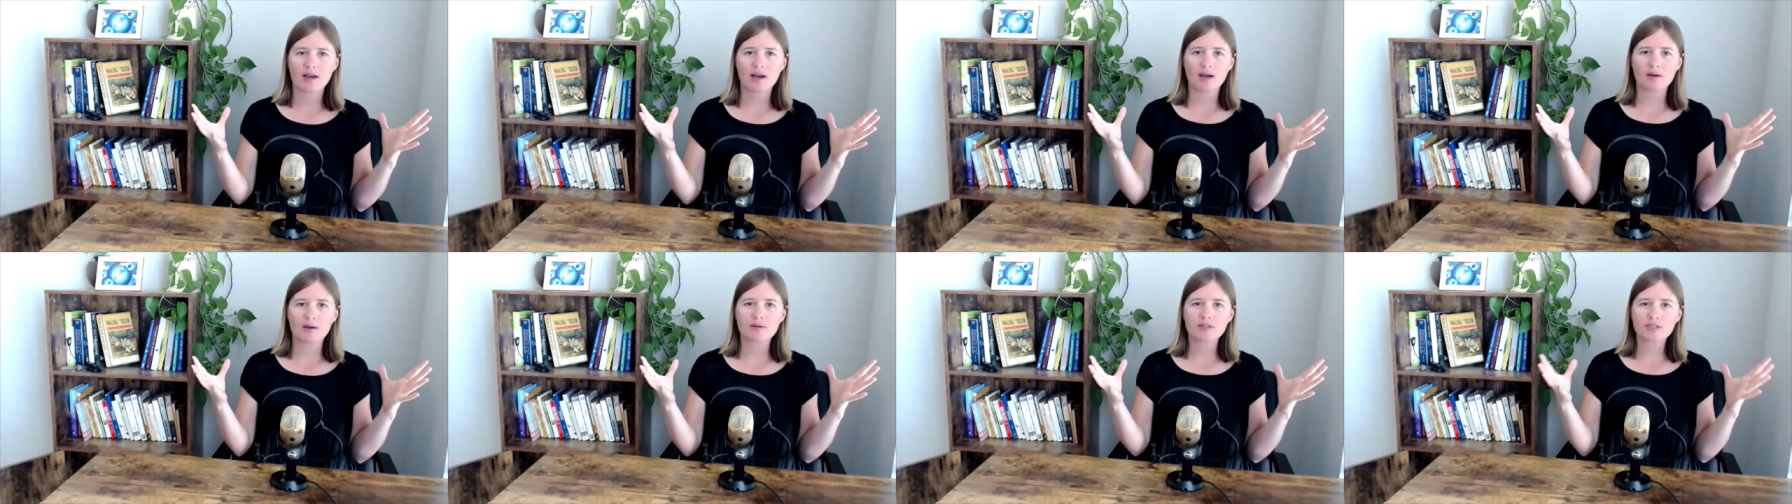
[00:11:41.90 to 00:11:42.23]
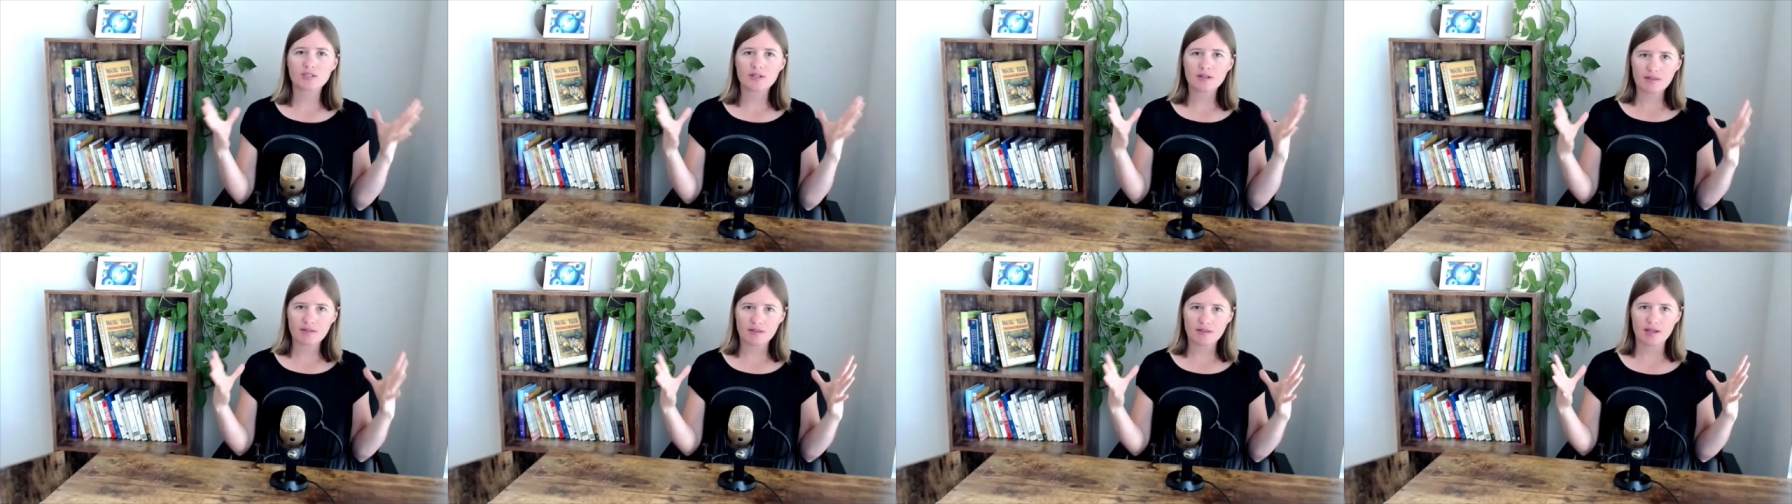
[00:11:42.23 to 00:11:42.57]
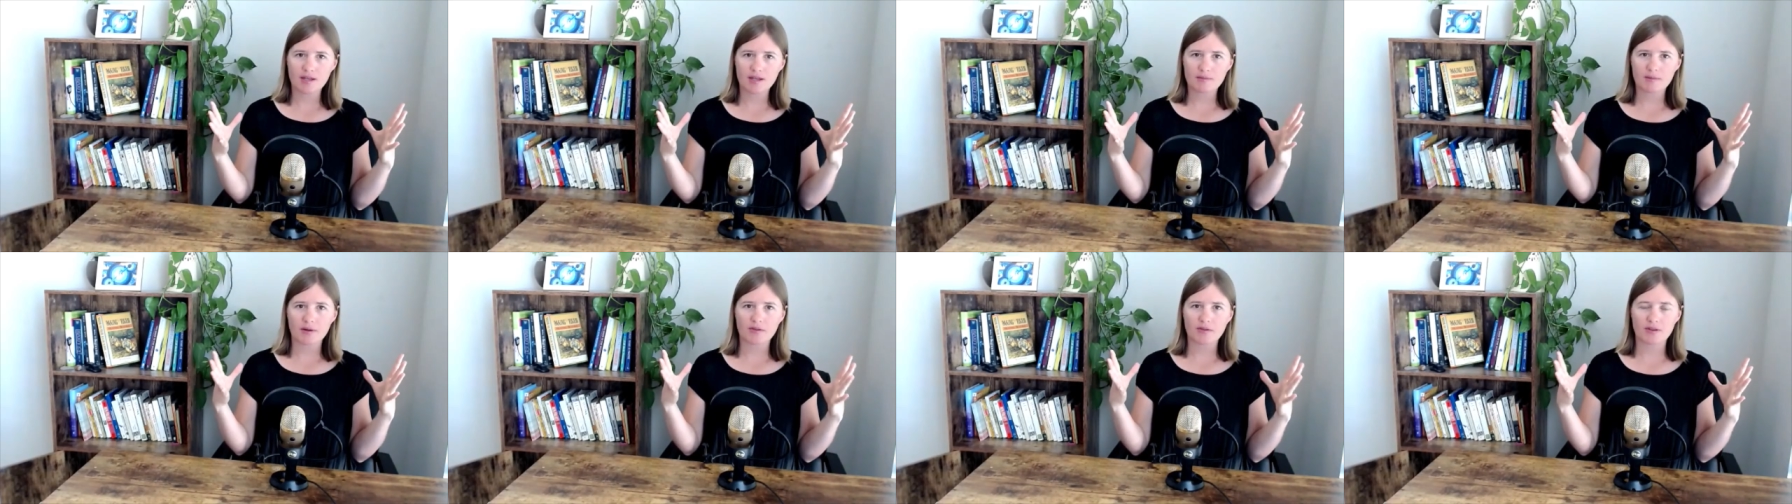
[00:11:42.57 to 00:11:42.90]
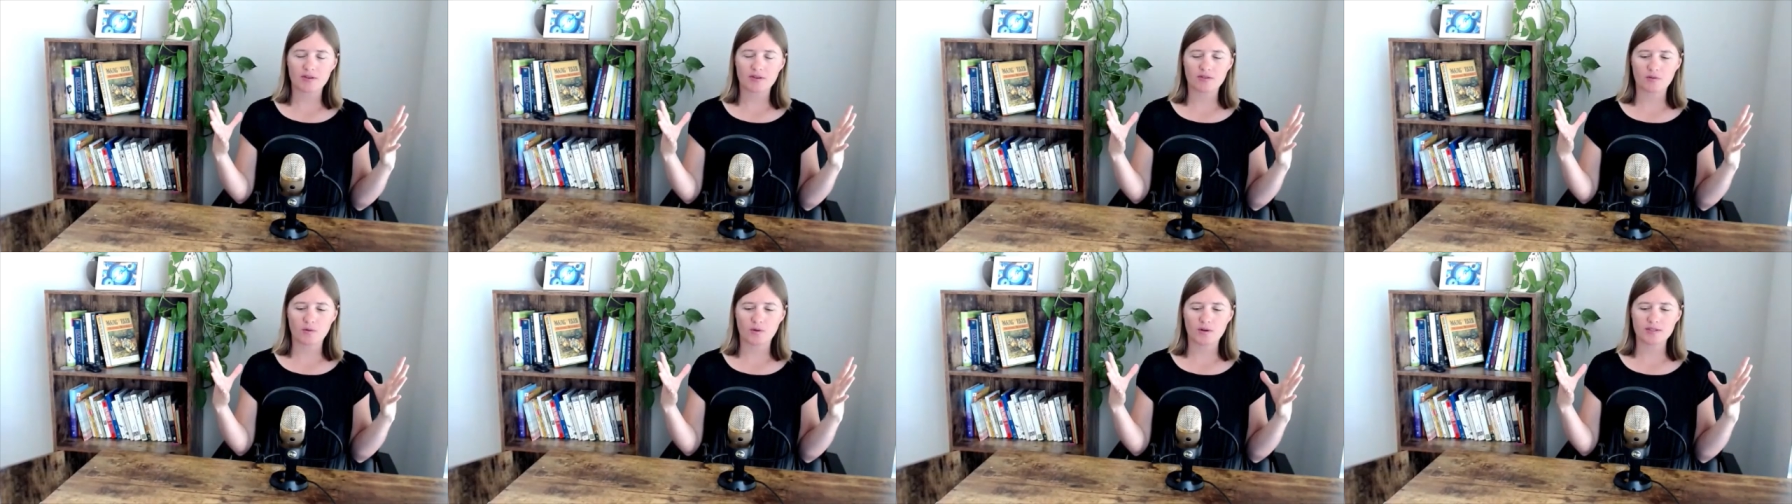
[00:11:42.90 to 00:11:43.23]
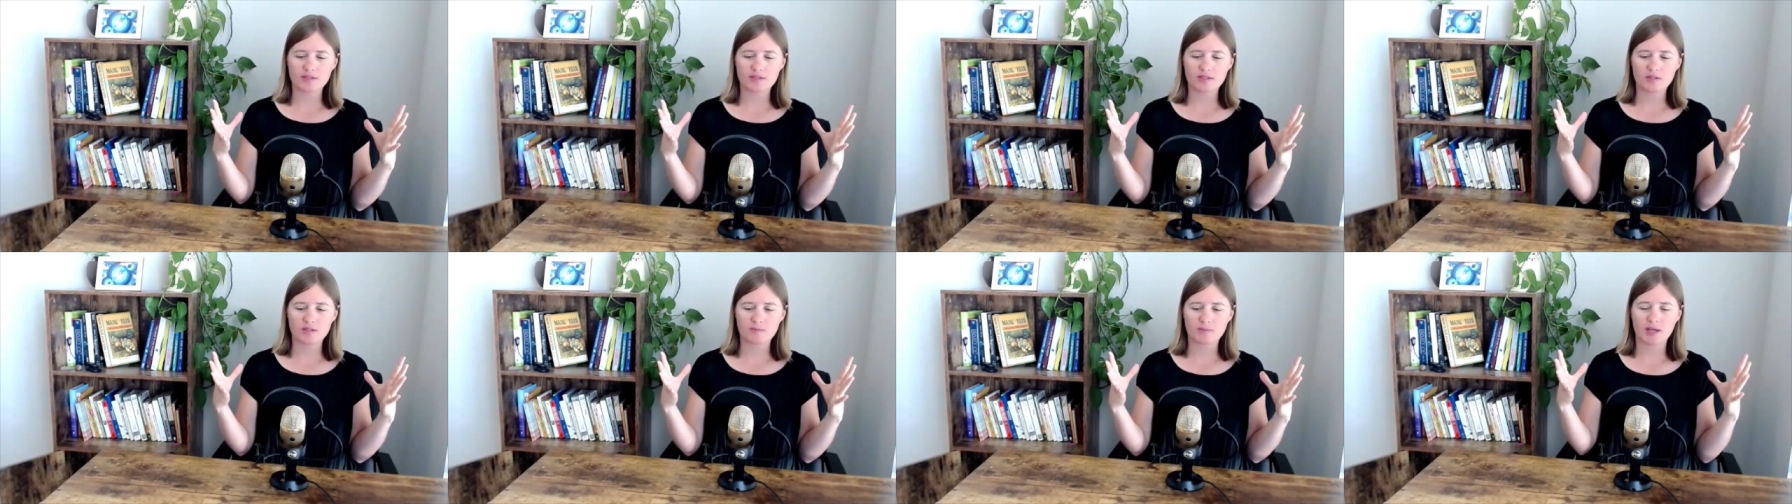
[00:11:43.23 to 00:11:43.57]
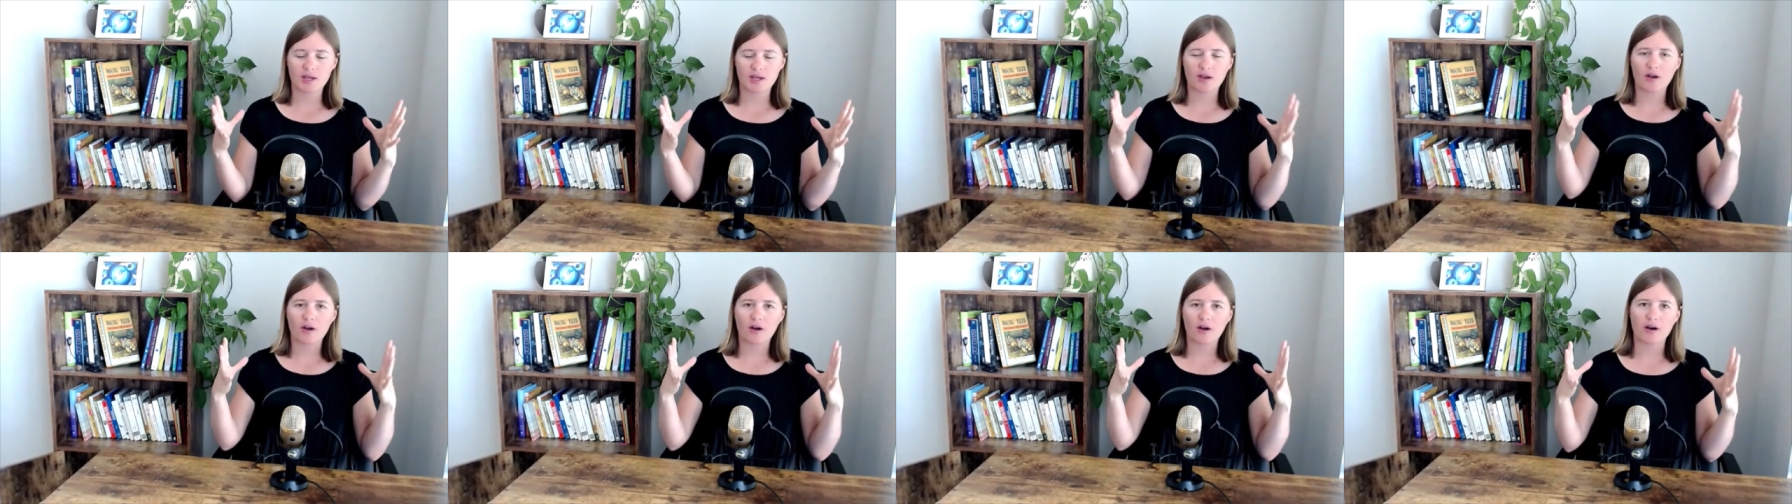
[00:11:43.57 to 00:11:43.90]
I want you to think about the divorce as
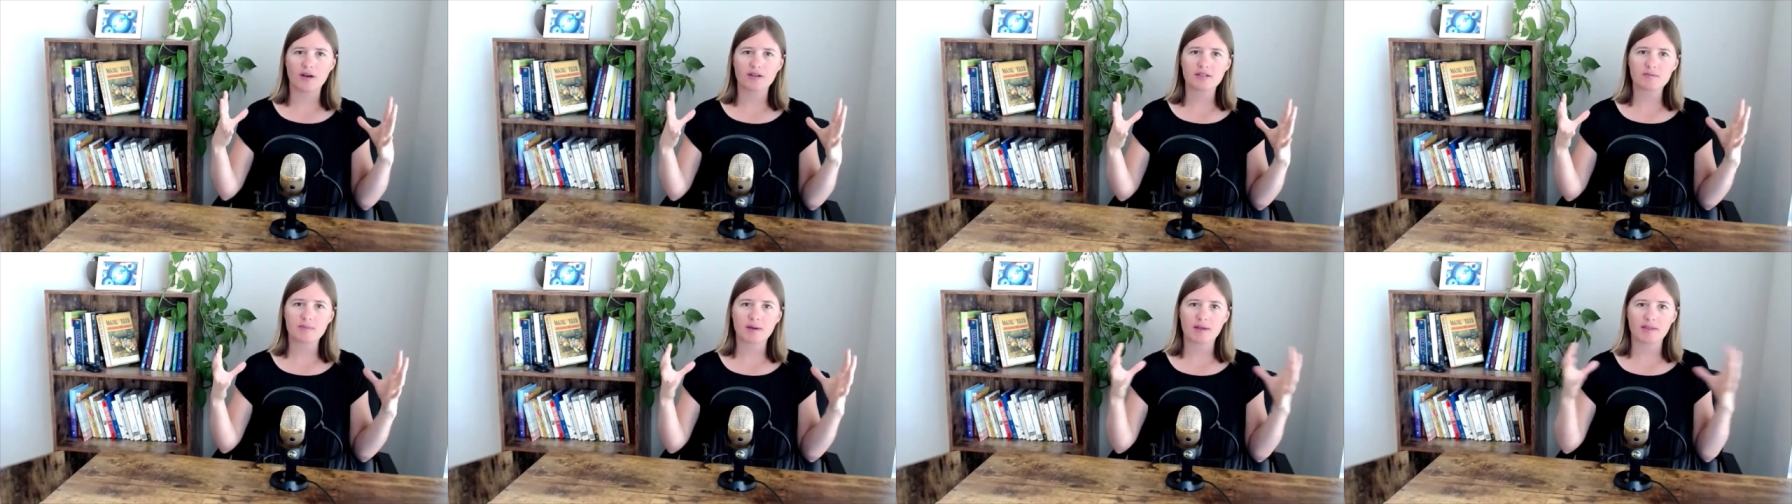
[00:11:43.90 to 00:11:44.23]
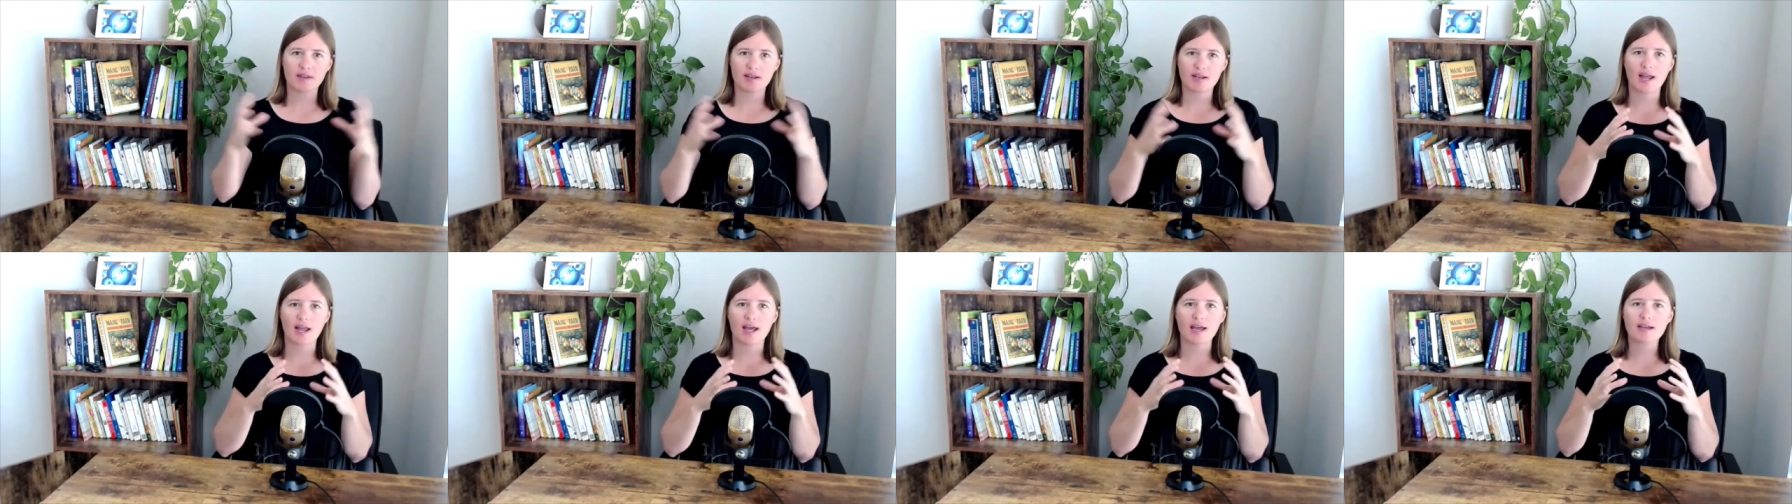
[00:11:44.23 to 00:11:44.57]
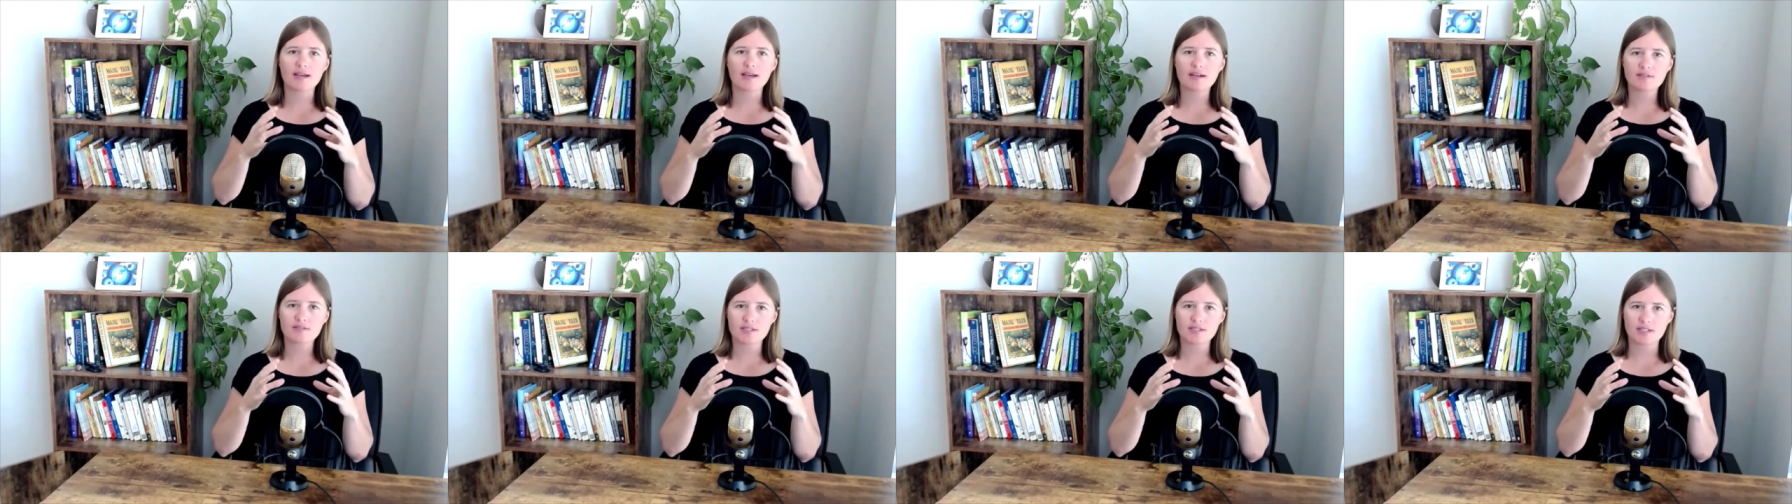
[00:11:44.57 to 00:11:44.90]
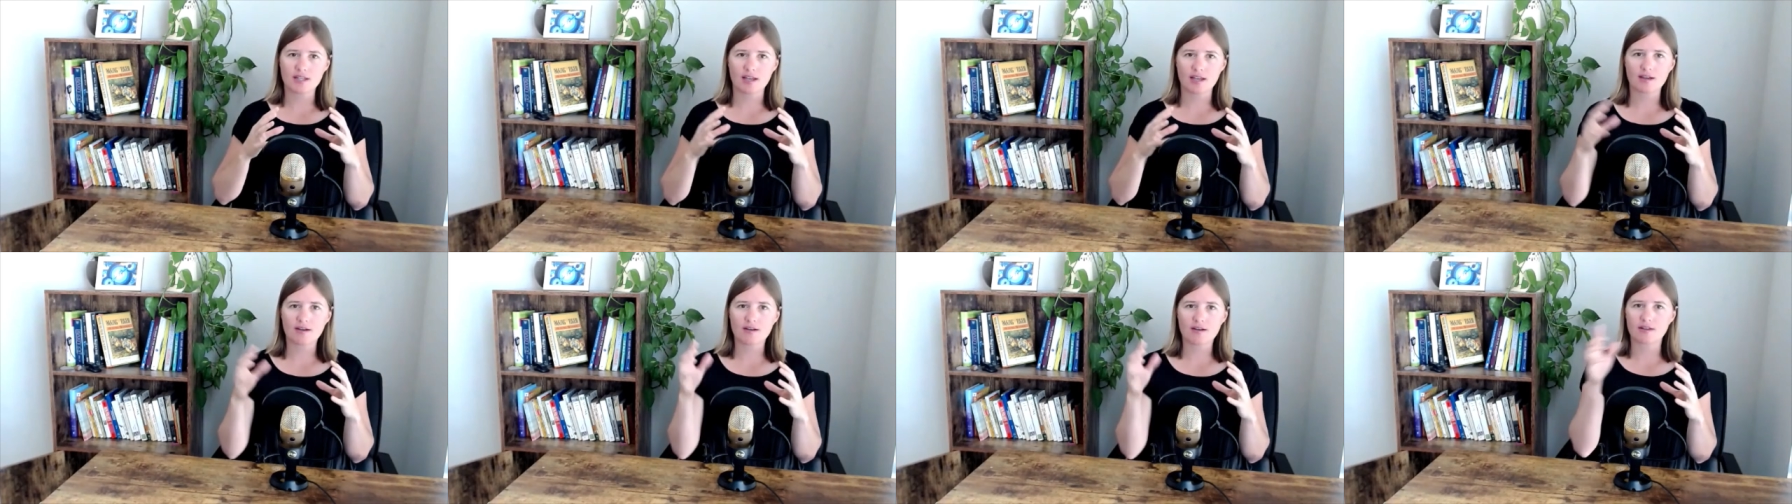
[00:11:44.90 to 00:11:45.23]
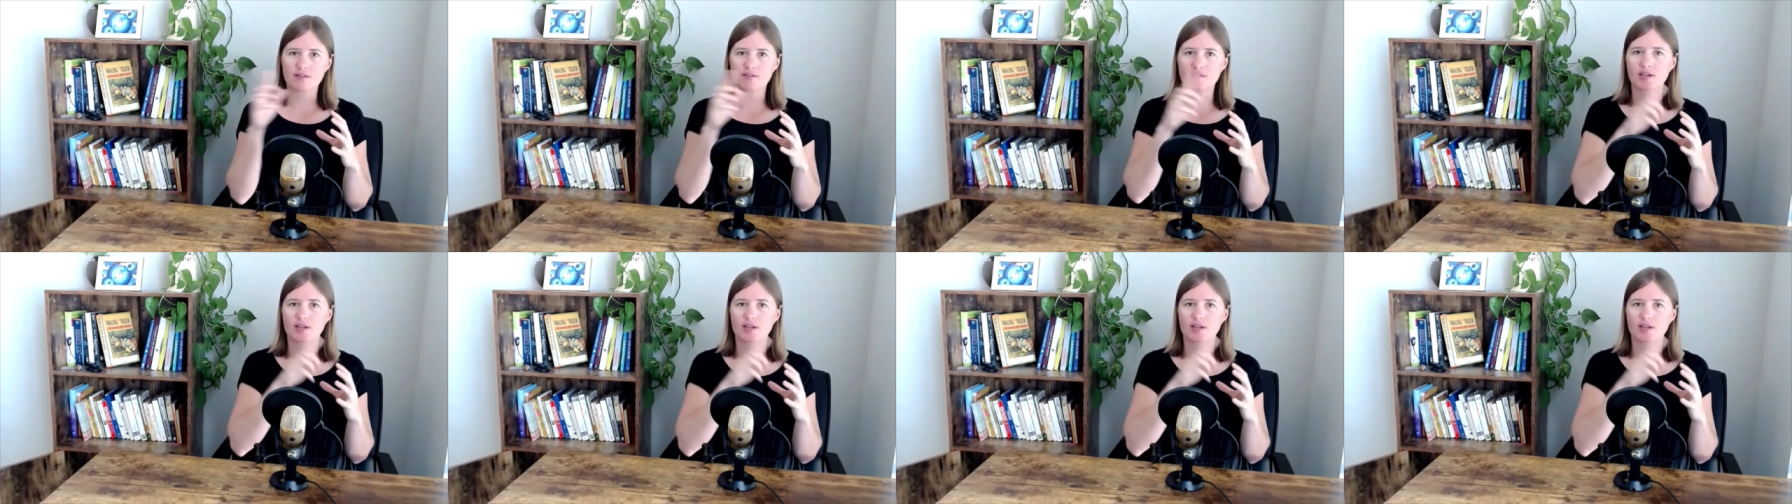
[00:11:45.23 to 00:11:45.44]
being caused by the negative cycle of